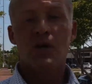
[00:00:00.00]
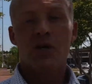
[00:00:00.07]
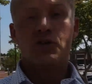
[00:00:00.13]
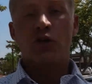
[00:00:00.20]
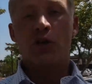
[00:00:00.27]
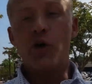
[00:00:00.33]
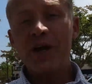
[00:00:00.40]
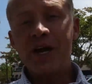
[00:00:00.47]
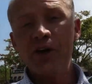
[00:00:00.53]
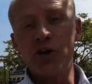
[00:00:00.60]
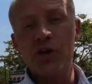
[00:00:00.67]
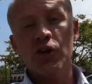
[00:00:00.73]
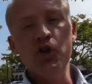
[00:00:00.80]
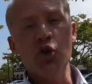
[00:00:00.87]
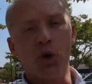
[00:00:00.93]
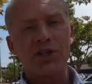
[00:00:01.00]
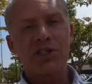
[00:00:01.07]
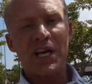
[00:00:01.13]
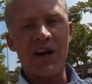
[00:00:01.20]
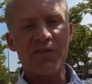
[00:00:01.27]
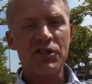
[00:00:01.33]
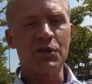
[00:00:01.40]
So located on the north
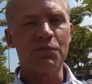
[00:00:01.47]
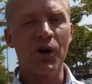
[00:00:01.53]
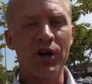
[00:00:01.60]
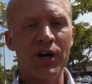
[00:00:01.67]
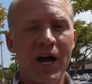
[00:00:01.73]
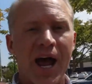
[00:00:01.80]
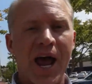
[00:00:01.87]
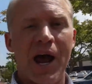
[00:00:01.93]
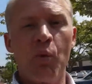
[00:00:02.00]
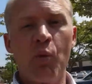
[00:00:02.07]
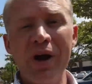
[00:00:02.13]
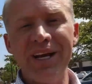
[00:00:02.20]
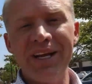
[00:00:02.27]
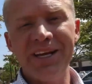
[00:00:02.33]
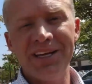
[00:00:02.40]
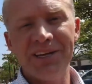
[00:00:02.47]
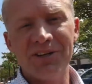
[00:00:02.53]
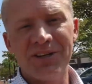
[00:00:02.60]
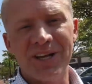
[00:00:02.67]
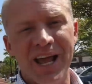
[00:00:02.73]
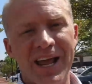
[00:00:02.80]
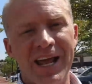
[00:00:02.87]
side of Smyrna at Windy
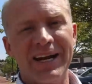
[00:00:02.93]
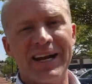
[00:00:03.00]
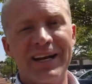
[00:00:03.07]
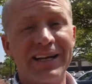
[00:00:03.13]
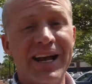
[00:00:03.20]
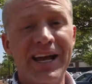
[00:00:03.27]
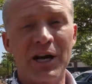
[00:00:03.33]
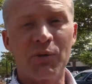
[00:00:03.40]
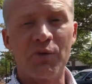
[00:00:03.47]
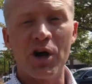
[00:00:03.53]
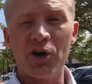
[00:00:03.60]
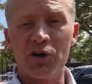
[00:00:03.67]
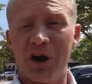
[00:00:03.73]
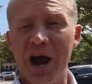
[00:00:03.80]
Hill and Atlanta Road,